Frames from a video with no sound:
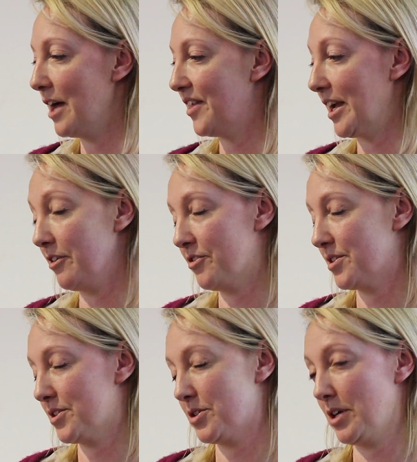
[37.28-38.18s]
thing
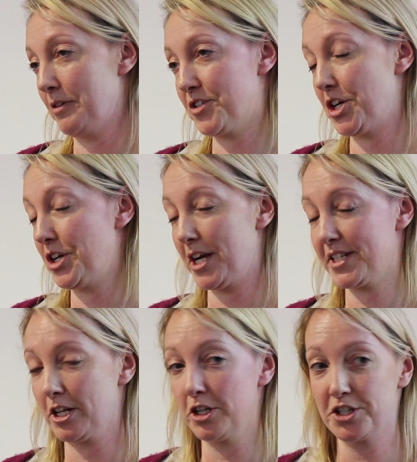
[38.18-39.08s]
of studios
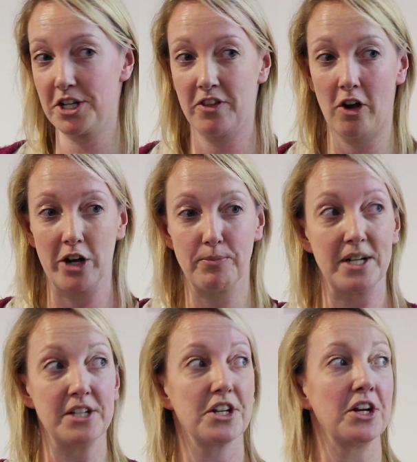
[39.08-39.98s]
in London that I'd
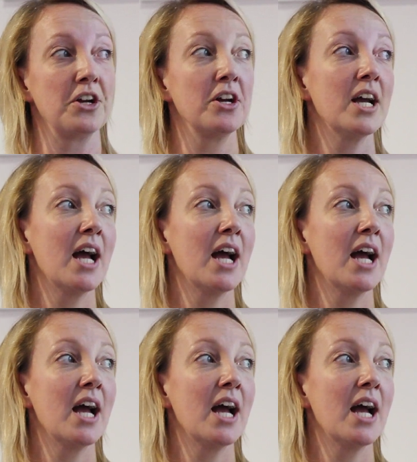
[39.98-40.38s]
been to,